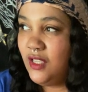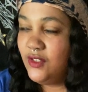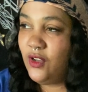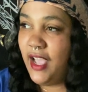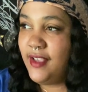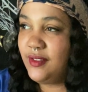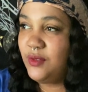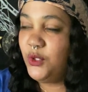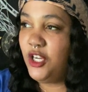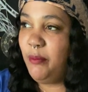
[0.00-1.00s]
So as the
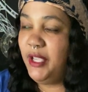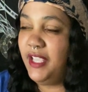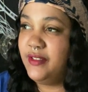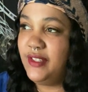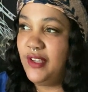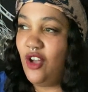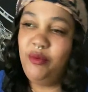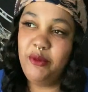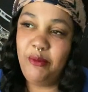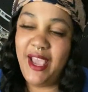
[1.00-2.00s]
world begins to
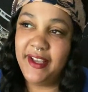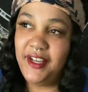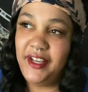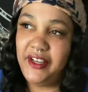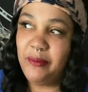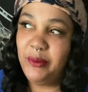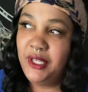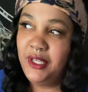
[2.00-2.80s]
open back up,